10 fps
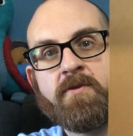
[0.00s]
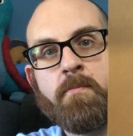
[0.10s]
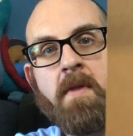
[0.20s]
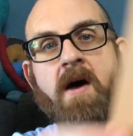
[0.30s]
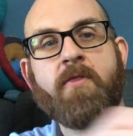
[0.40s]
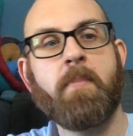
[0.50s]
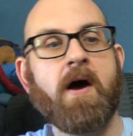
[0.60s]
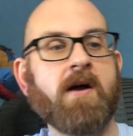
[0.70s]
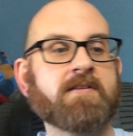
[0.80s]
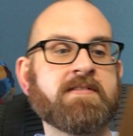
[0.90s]
So Moth
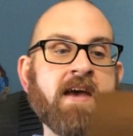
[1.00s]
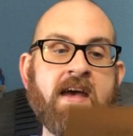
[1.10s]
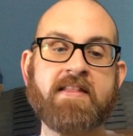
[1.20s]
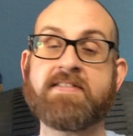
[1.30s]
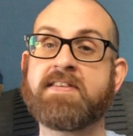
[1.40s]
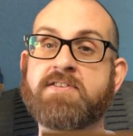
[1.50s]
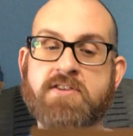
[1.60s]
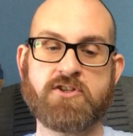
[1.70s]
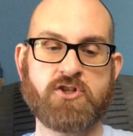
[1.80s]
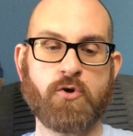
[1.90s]
Box. This is
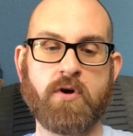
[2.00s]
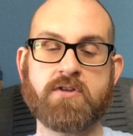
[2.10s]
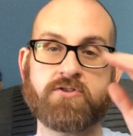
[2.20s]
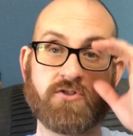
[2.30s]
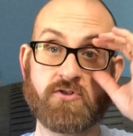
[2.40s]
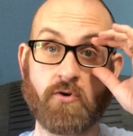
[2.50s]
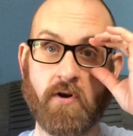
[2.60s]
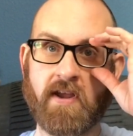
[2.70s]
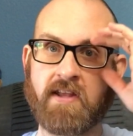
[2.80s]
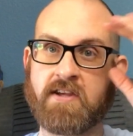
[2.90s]
the short
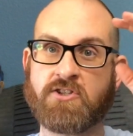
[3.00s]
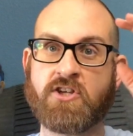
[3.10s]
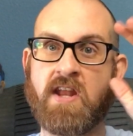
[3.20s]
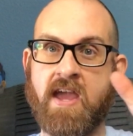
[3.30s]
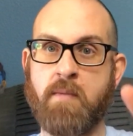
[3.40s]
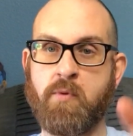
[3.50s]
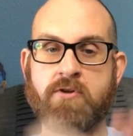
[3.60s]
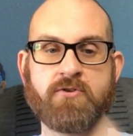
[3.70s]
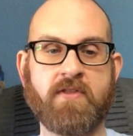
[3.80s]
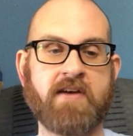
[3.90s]
story edition,
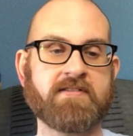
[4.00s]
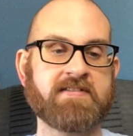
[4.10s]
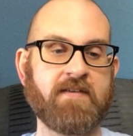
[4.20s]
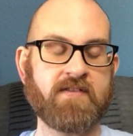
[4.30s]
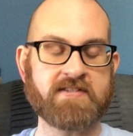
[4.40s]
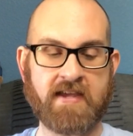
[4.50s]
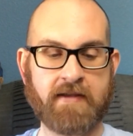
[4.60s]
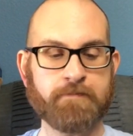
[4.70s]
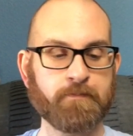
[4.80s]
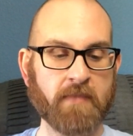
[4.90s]
April
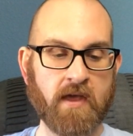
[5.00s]
2017.